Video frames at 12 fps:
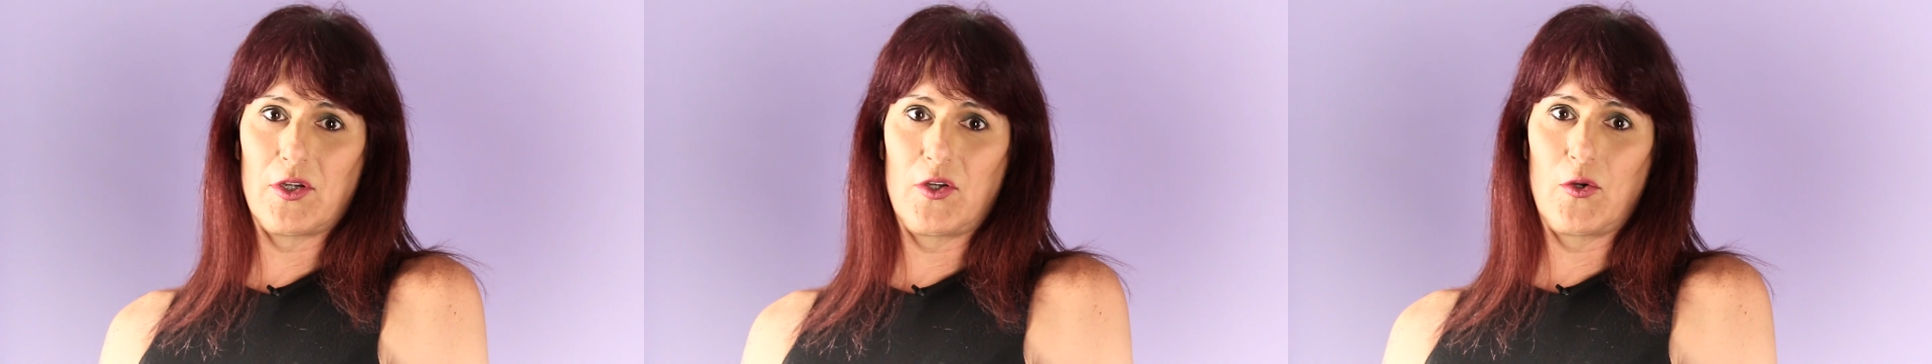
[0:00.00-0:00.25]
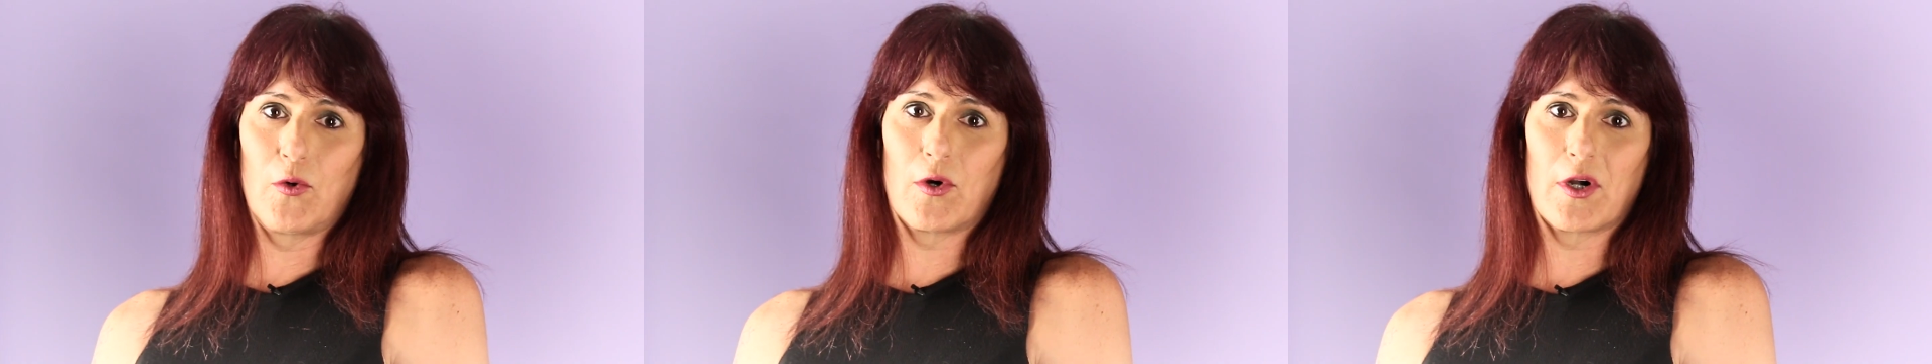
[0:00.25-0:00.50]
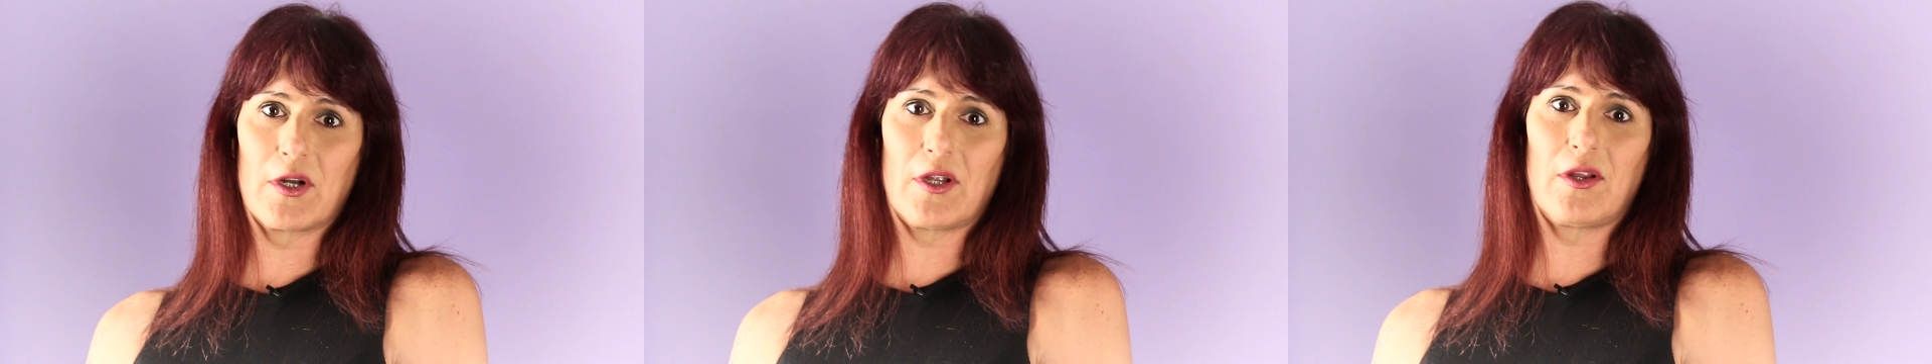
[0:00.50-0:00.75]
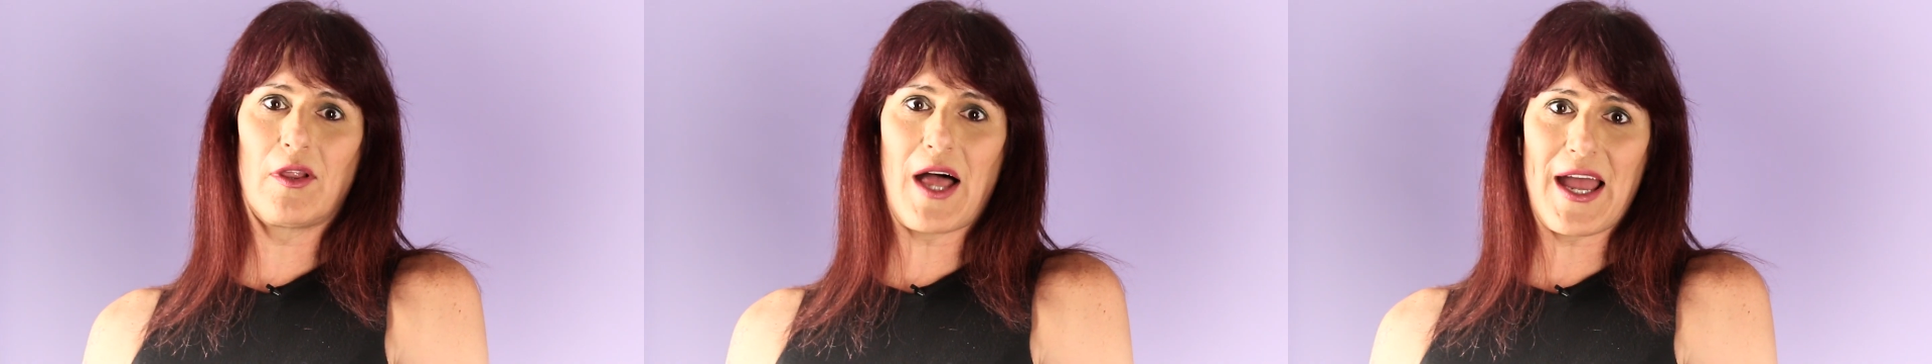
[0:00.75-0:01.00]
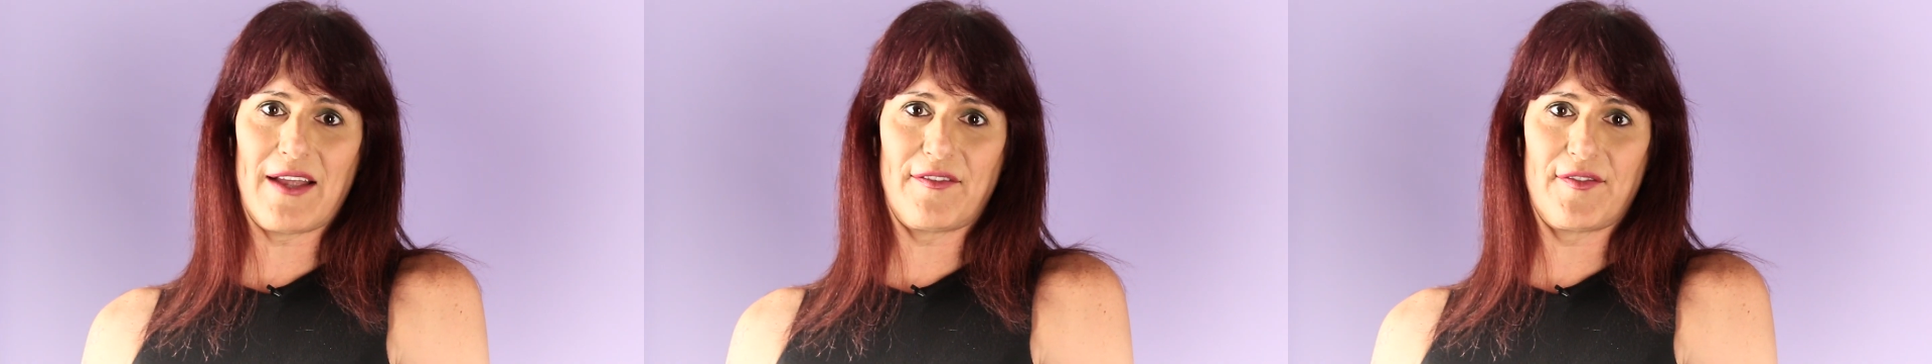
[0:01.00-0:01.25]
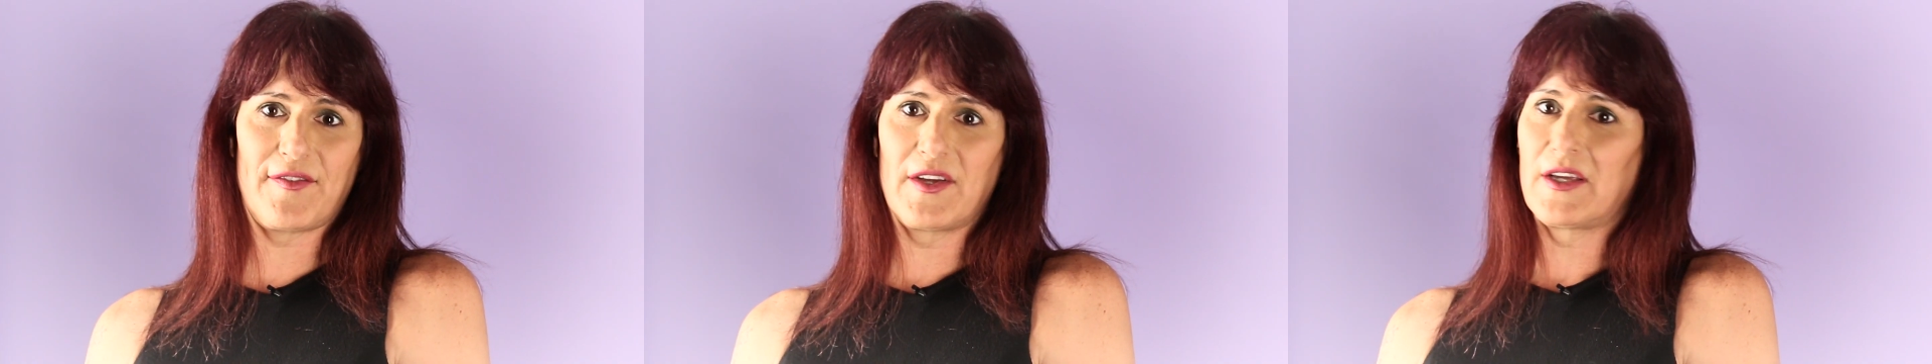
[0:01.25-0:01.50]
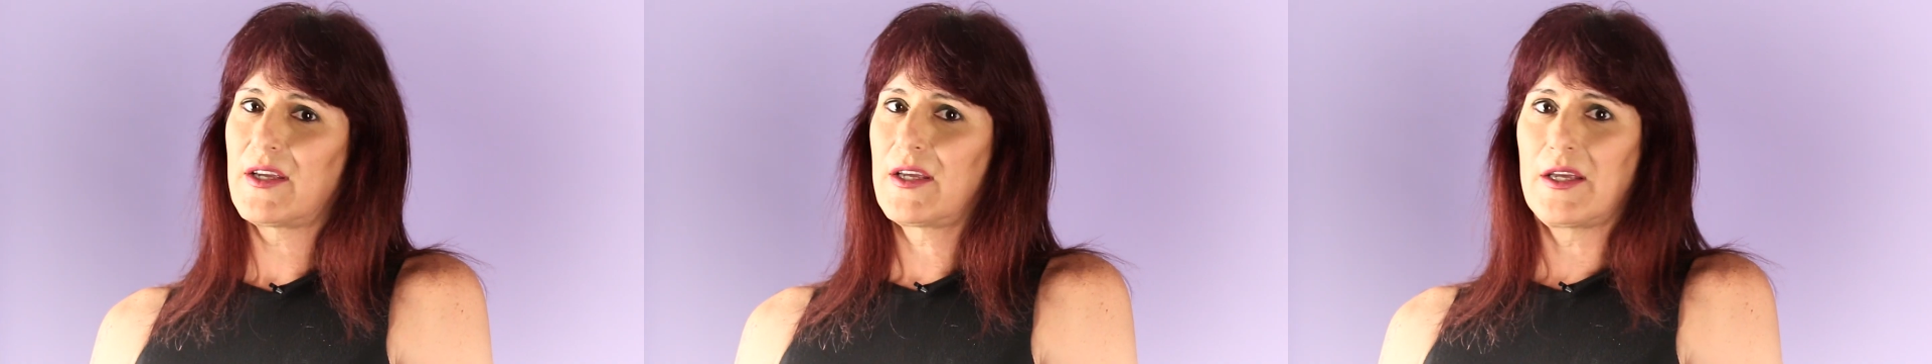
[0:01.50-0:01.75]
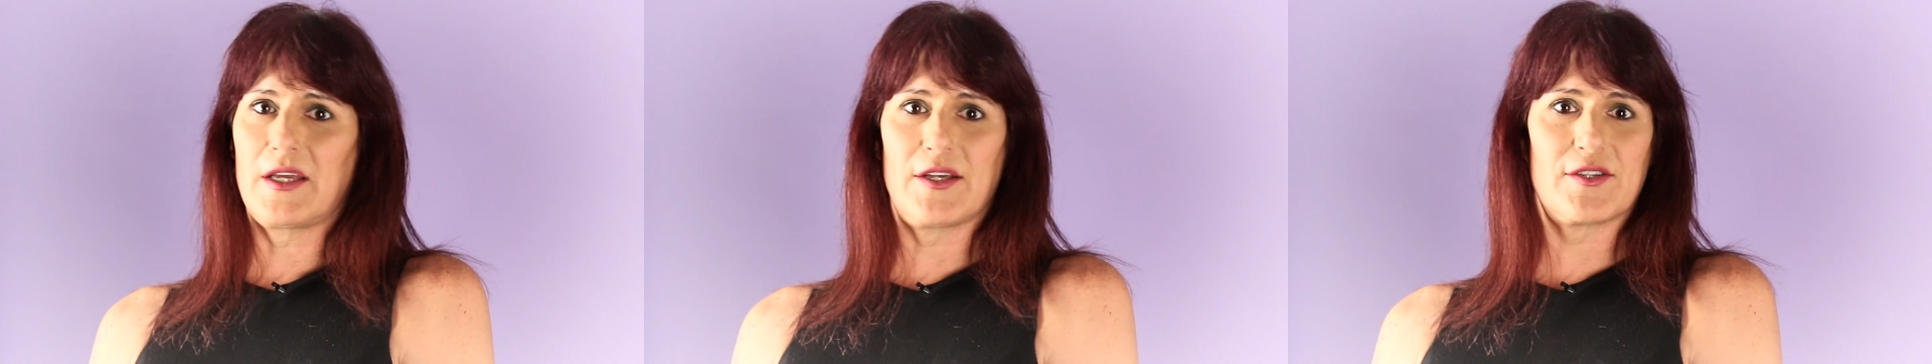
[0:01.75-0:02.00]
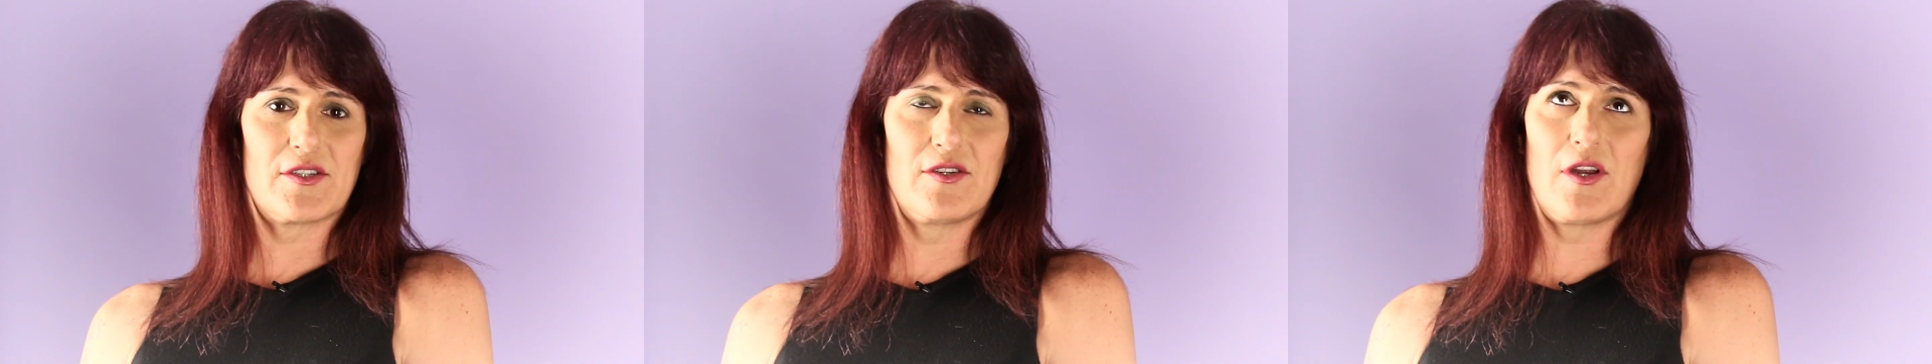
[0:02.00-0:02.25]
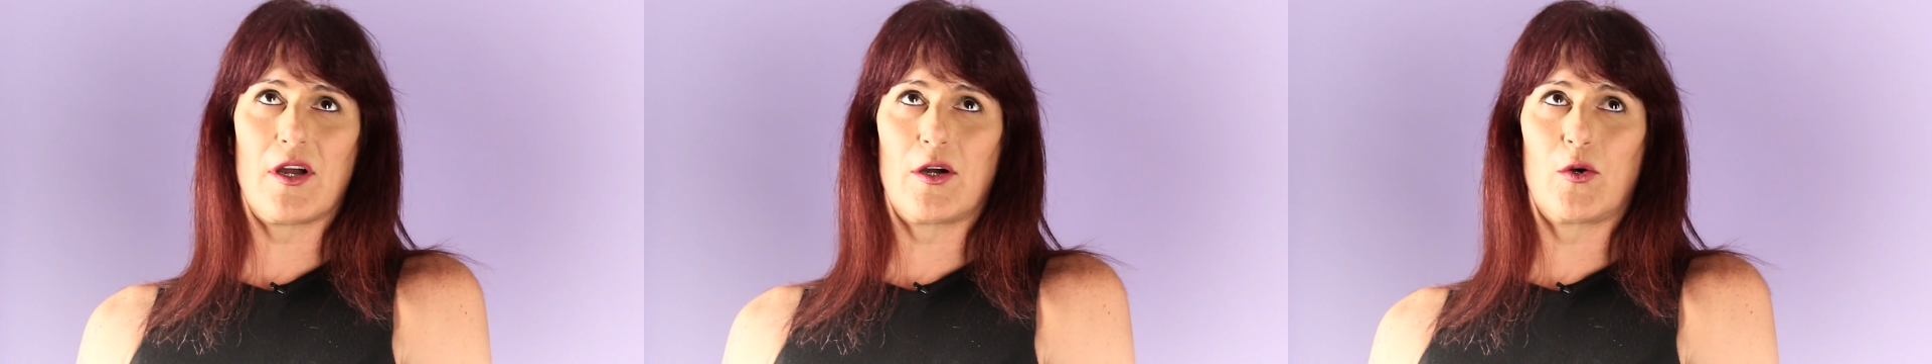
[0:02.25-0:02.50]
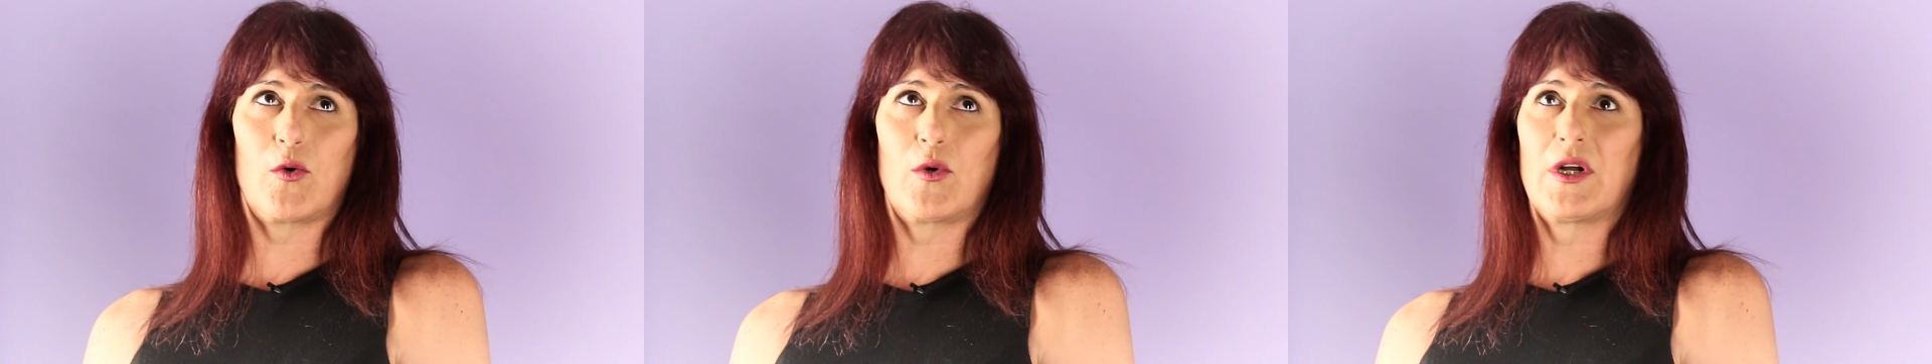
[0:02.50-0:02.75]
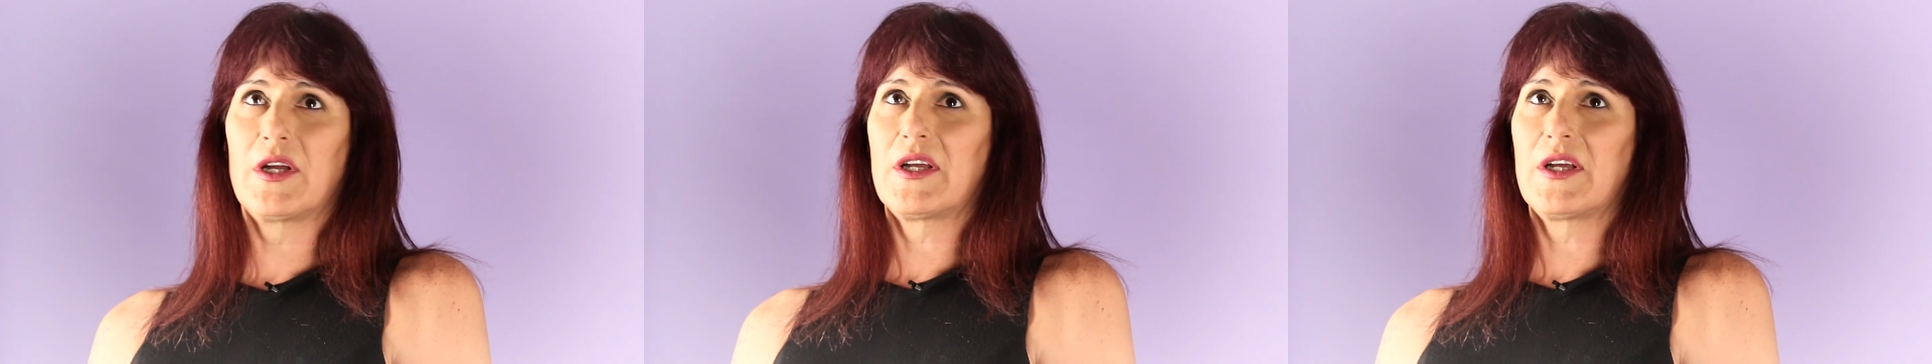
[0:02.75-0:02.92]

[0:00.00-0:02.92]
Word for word: Your life is no